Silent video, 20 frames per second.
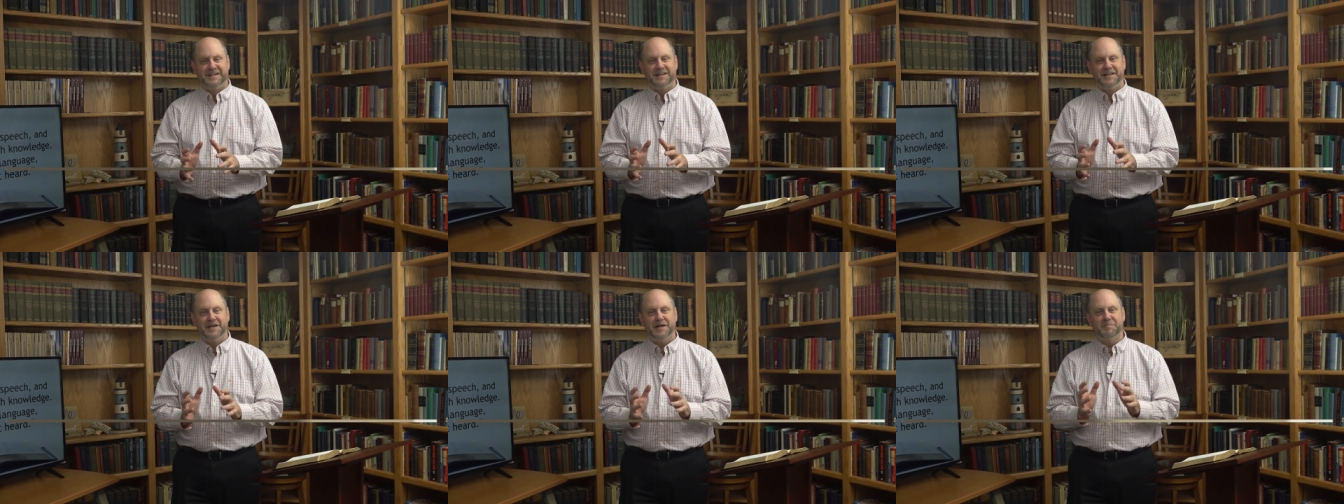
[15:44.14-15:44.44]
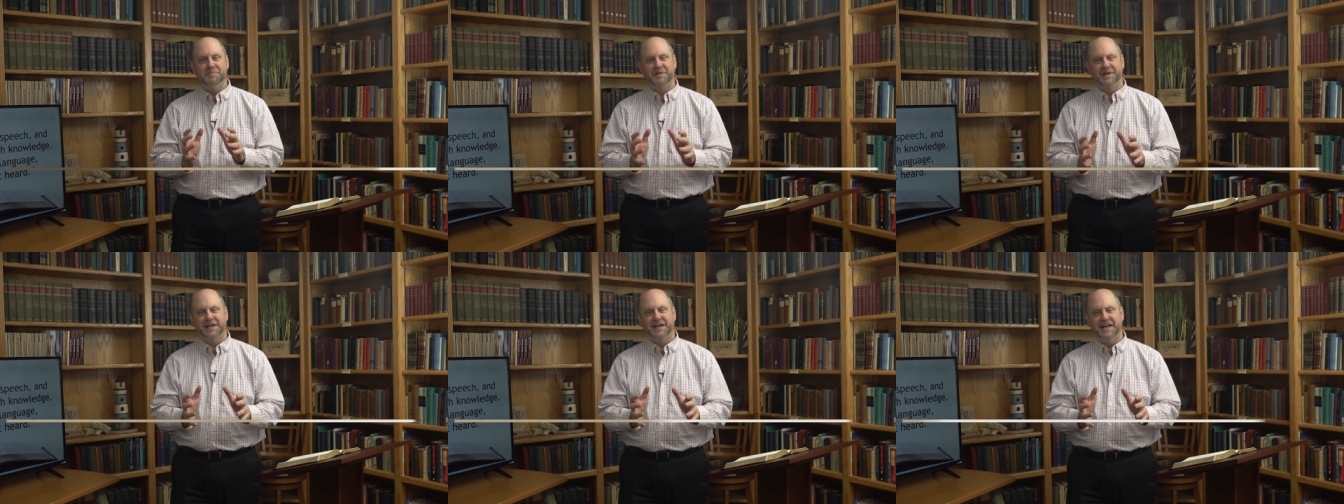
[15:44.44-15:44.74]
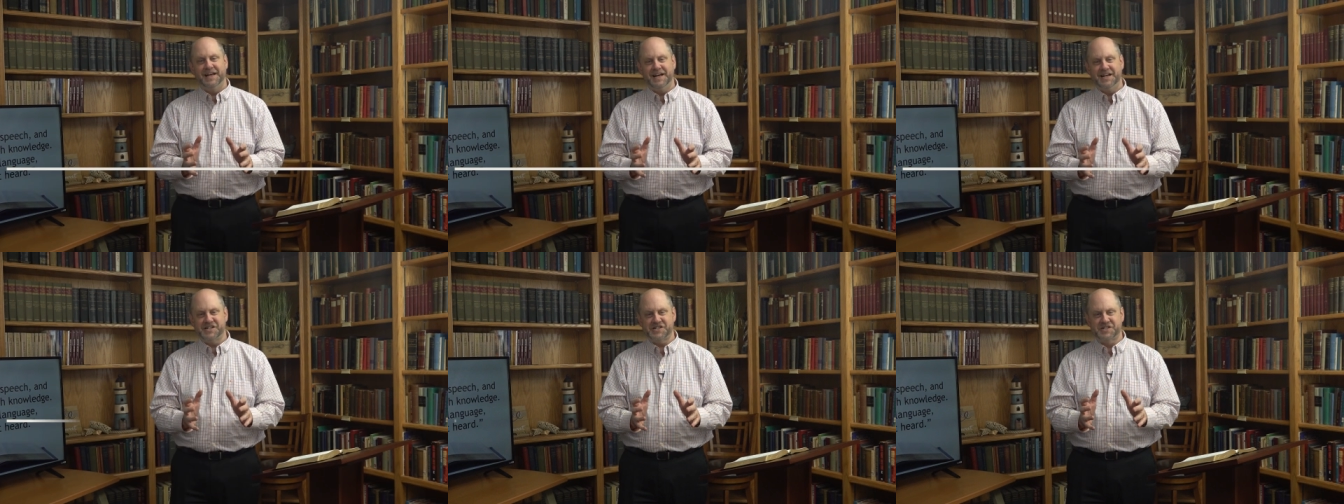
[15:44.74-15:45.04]
The
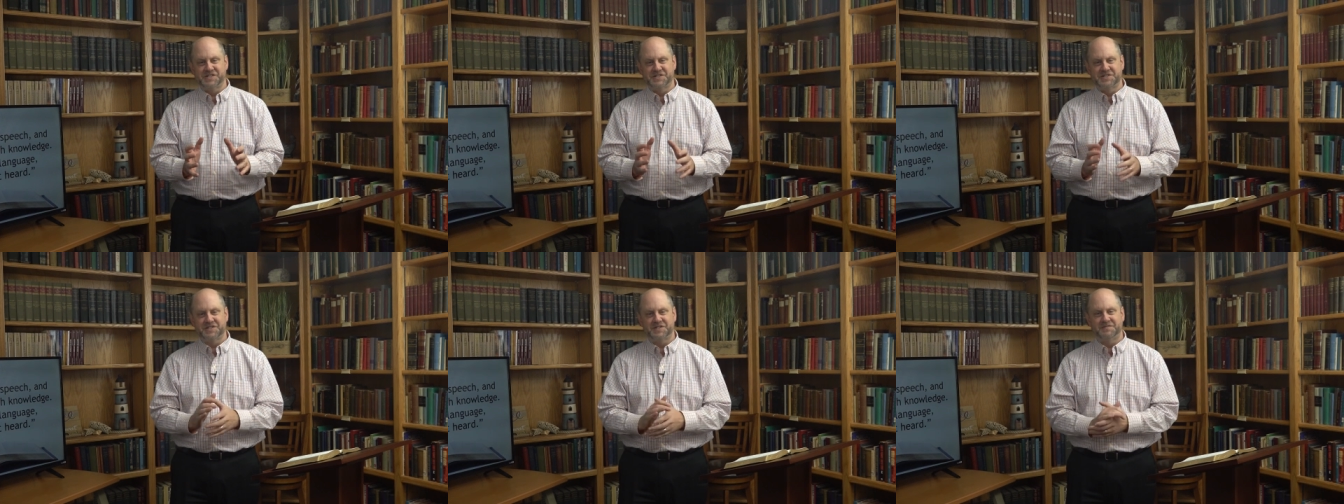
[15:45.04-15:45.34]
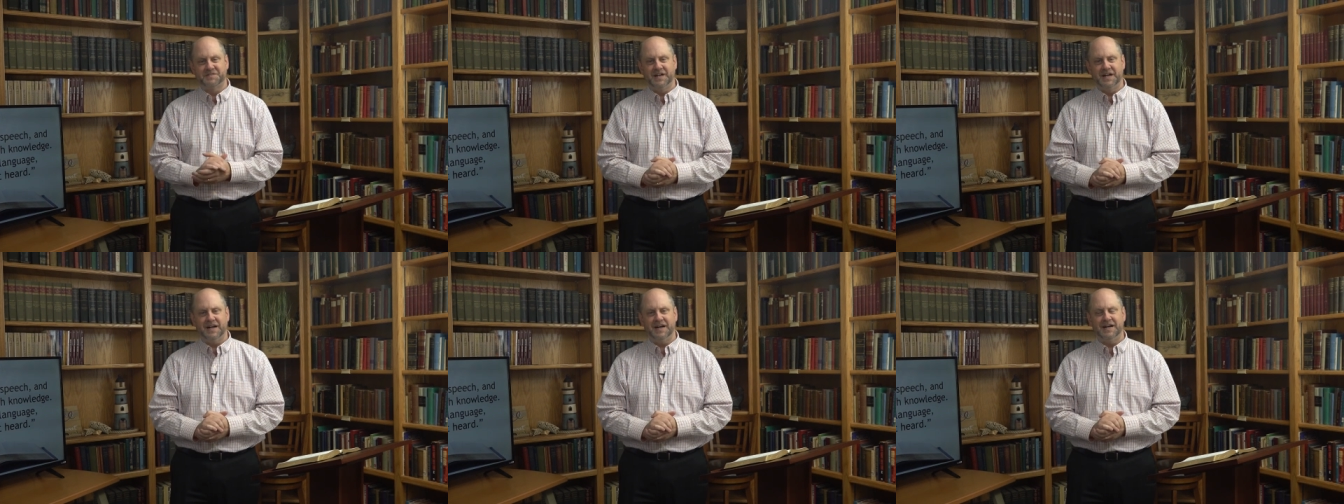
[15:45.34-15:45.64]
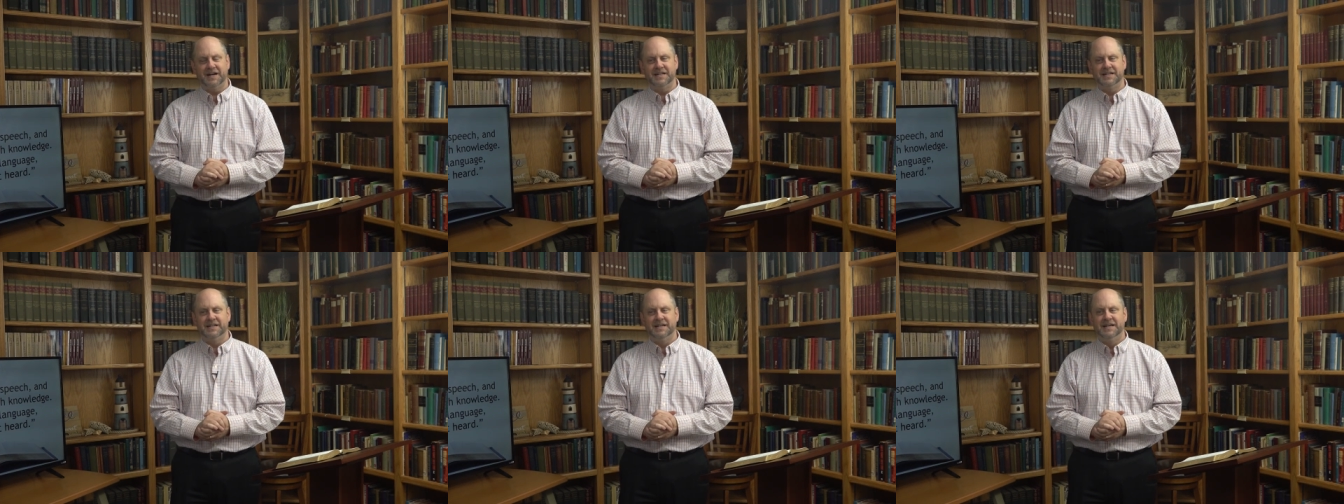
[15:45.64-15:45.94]
implications of
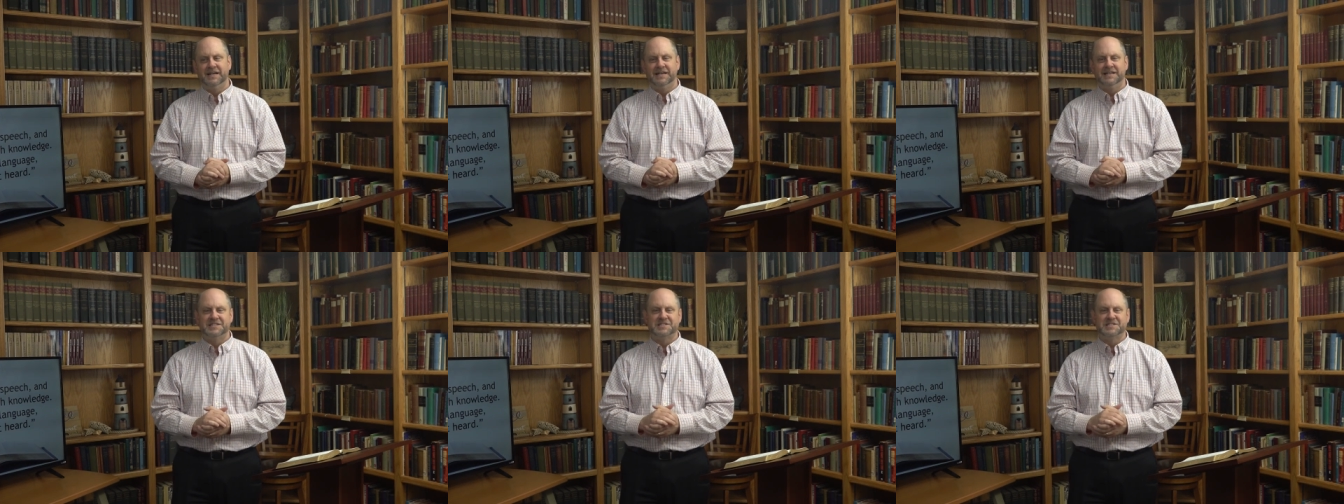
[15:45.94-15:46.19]
God